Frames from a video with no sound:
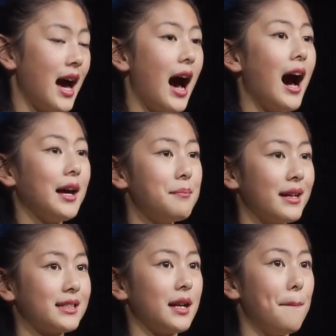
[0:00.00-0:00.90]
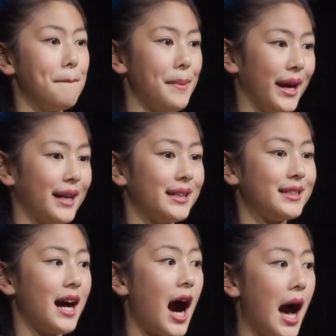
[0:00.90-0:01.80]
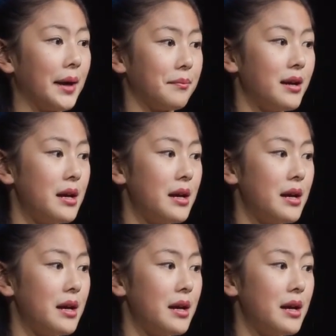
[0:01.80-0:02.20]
I messed up big time.